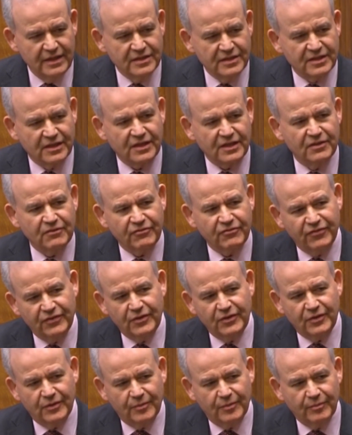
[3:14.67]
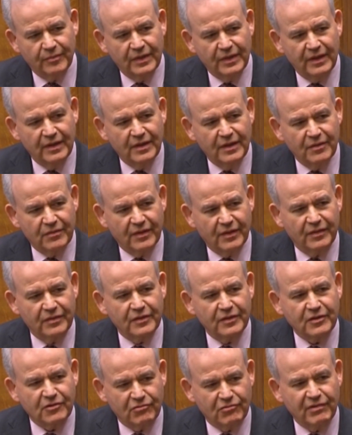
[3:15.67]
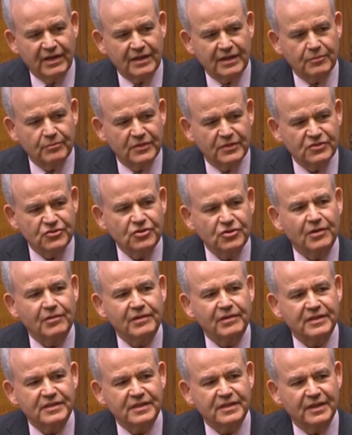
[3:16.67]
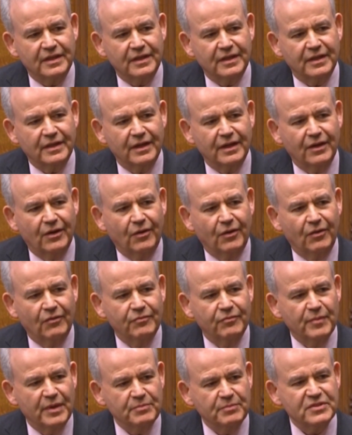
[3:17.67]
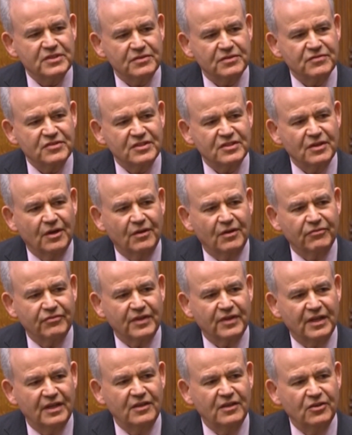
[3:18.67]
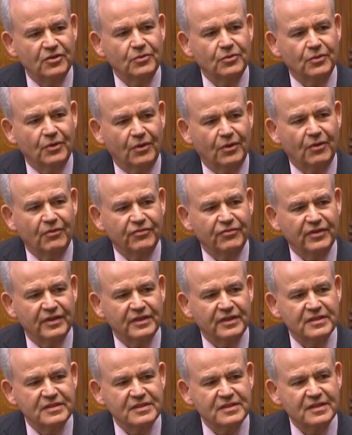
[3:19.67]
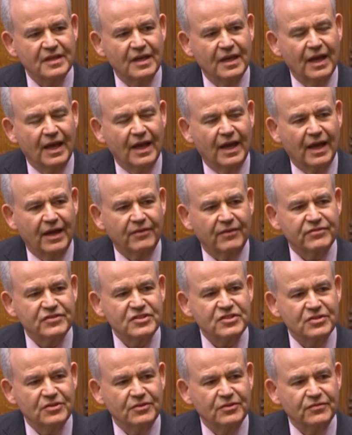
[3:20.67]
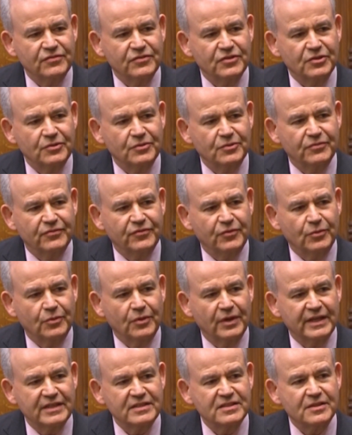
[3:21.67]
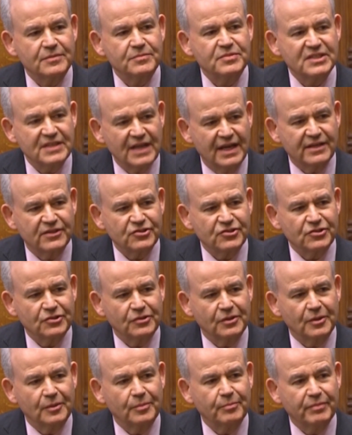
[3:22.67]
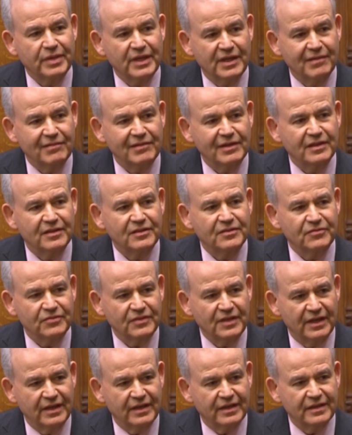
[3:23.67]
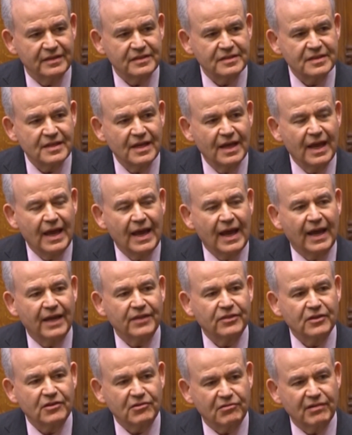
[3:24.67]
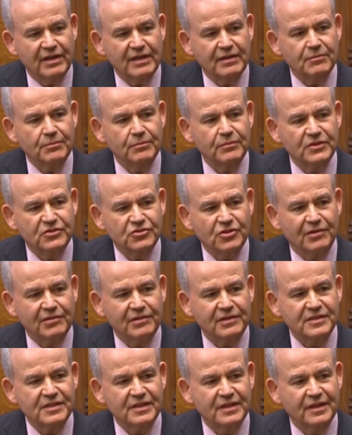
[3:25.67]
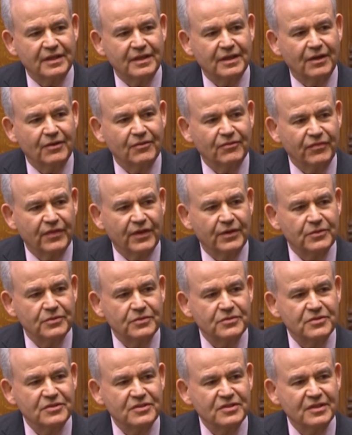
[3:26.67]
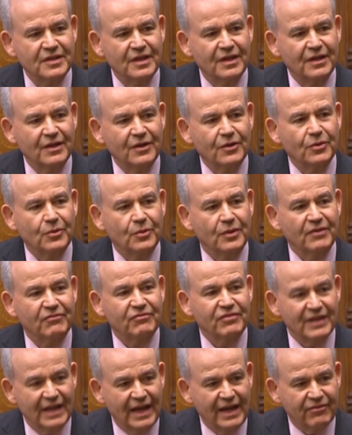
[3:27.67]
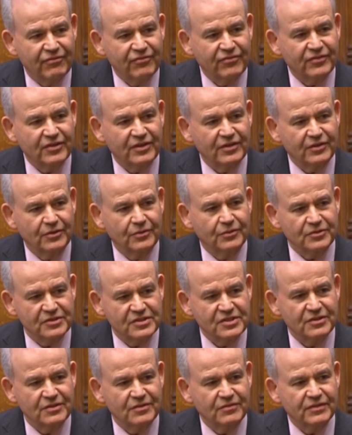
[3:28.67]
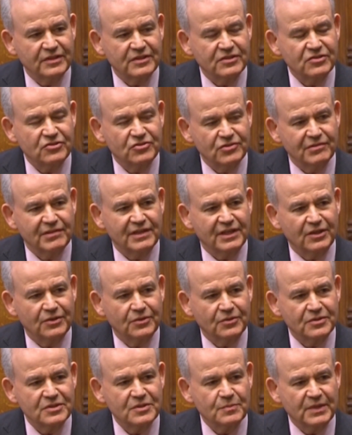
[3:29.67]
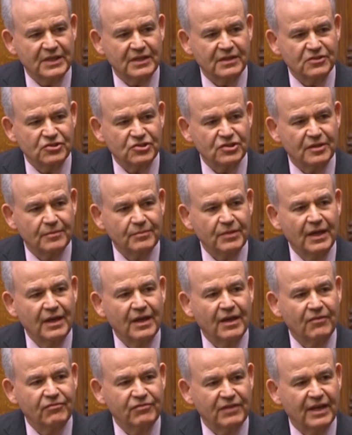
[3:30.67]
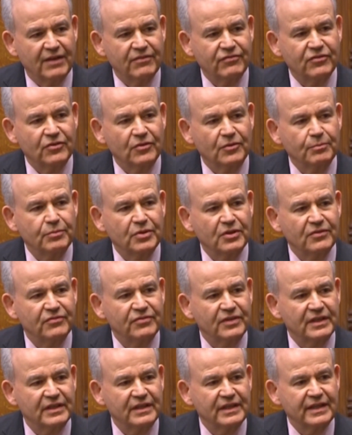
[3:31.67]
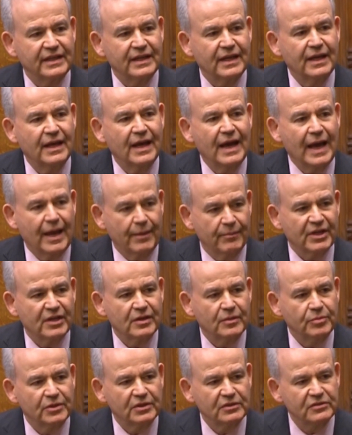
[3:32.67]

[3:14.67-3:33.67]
to confirm that the great majority of members of staff in your office have served you for a substantial period of years, and the great majority of those who have left your service during your speakership have left on perfectly amicable